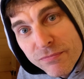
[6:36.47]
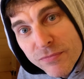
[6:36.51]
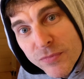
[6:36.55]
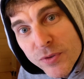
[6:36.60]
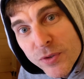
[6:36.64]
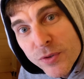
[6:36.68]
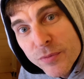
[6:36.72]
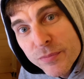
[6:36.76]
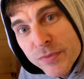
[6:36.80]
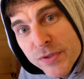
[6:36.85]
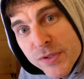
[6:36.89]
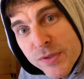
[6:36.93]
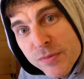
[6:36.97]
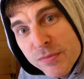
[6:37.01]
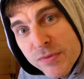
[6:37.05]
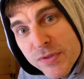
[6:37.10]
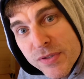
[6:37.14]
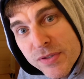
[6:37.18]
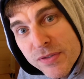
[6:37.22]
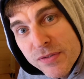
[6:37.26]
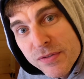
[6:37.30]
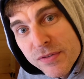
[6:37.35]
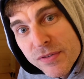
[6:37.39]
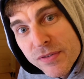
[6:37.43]
I hope this
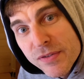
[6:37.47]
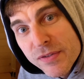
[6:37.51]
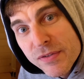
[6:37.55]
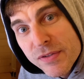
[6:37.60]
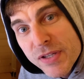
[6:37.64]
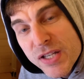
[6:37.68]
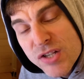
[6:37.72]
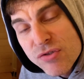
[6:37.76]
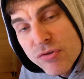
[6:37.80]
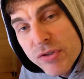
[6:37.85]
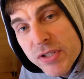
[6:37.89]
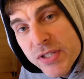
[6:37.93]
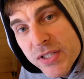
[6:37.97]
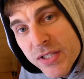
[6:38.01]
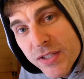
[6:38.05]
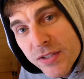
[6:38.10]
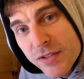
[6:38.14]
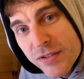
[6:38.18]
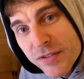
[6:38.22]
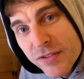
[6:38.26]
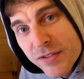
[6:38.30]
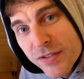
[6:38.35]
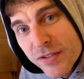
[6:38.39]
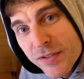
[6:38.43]
was
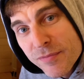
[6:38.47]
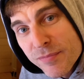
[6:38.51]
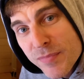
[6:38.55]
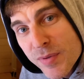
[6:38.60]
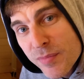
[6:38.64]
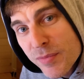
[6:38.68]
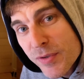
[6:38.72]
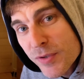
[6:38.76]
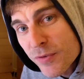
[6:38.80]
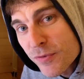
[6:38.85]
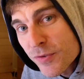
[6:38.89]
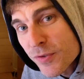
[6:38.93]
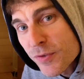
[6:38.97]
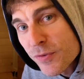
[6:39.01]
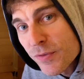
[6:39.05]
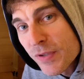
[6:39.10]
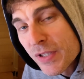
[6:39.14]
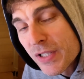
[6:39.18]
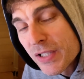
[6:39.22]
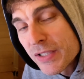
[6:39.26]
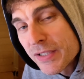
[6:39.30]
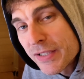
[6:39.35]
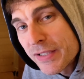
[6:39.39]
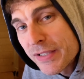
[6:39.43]
interesting. Maybe it got you
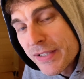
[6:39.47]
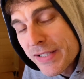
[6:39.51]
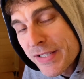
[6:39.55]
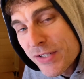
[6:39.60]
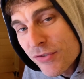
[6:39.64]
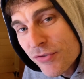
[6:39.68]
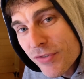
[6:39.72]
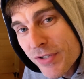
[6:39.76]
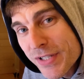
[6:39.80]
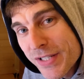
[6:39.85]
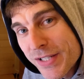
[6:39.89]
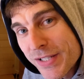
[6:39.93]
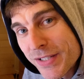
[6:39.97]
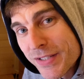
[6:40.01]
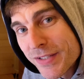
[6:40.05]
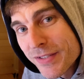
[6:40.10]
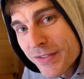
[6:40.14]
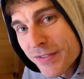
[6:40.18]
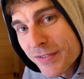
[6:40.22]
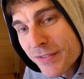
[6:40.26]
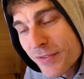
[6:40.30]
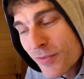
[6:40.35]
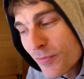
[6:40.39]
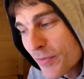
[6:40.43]
a little intrigued
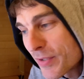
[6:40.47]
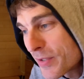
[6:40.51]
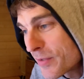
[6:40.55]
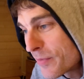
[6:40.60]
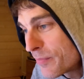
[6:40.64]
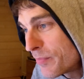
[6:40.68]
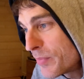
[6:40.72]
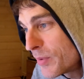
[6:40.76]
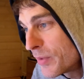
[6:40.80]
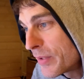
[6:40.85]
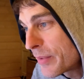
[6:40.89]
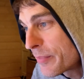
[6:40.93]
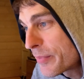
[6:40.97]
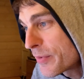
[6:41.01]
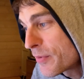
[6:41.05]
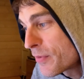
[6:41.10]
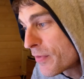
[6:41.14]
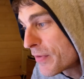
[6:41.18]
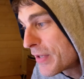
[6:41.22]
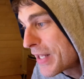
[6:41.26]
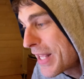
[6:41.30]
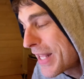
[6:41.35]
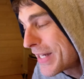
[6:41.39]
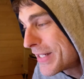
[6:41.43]
to want to build up your
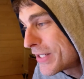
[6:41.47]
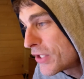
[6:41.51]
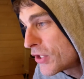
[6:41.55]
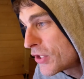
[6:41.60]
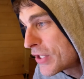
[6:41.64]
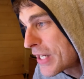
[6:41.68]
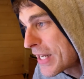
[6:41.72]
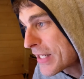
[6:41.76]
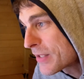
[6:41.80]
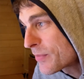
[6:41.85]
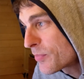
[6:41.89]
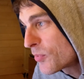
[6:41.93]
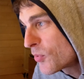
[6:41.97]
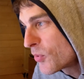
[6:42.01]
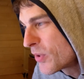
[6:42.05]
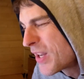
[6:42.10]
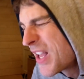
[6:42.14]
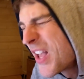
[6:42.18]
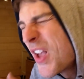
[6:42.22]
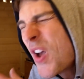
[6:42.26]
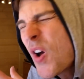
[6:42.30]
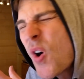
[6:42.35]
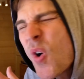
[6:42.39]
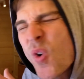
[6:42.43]
own energy dashboard.
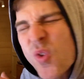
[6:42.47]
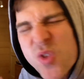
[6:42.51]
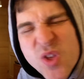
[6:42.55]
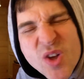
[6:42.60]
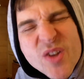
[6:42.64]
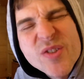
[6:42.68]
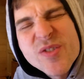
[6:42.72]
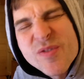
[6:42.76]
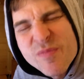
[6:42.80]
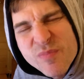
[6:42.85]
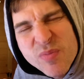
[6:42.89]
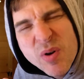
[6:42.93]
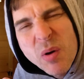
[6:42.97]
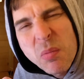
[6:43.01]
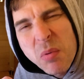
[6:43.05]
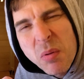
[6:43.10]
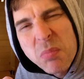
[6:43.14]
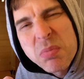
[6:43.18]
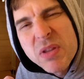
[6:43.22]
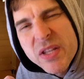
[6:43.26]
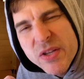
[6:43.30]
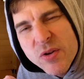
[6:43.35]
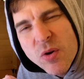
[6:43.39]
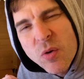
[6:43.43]
Although you've
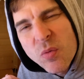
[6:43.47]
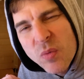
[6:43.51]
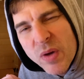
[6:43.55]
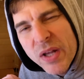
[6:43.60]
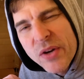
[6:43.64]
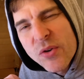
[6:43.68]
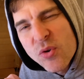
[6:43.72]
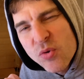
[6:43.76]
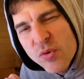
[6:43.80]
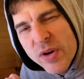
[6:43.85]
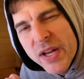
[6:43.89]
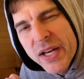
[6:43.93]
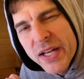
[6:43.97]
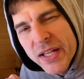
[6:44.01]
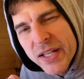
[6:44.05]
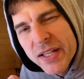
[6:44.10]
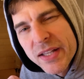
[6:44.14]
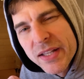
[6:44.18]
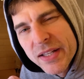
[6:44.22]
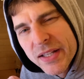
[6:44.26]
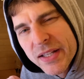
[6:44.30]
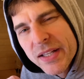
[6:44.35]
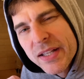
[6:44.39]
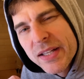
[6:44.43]
probably got one already.
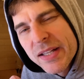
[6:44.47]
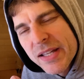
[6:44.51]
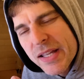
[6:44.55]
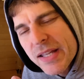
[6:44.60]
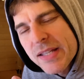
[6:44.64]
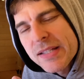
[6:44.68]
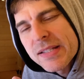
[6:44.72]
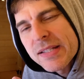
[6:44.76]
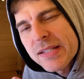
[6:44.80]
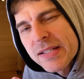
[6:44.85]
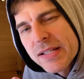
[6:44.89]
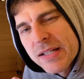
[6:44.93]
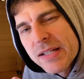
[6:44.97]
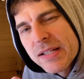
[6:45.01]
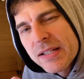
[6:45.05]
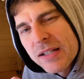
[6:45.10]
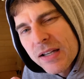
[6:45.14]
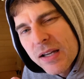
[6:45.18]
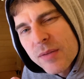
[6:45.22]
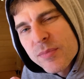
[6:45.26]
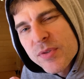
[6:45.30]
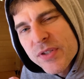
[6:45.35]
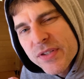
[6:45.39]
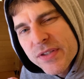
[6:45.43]
Yes,
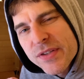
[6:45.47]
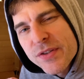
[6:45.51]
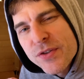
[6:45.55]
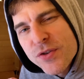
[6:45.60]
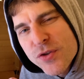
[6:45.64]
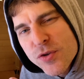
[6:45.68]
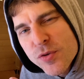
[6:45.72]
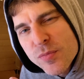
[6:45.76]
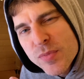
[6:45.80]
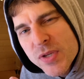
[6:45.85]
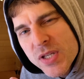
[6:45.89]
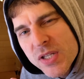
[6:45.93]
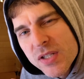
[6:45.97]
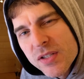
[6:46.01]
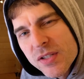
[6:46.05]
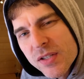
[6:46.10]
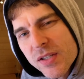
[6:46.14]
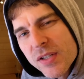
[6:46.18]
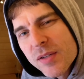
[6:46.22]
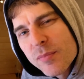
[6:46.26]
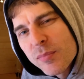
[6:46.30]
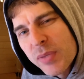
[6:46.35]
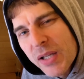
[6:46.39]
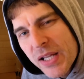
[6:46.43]
I'm just the newbie
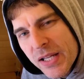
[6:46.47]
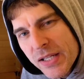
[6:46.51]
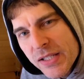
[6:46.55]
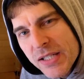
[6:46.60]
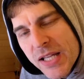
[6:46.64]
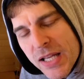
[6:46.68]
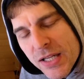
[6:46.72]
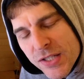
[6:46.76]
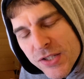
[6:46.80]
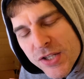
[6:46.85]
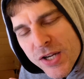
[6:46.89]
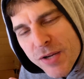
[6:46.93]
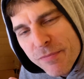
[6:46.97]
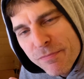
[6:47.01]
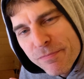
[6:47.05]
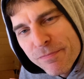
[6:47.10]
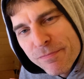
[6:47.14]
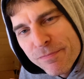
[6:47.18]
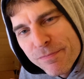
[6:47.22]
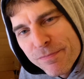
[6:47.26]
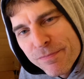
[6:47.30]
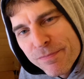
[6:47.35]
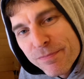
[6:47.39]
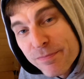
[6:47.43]
playing catch up.
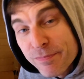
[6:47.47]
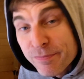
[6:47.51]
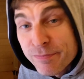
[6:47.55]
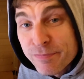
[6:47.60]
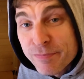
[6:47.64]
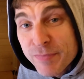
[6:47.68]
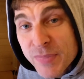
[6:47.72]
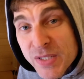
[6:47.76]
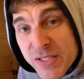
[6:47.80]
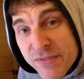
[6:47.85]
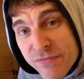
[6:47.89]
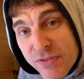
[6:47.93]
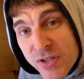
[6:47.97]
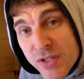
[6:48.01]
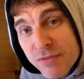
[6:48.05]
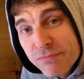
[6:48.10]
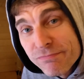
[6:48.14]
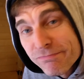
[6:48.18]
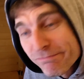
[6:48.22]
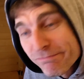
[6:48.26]
But it's fun.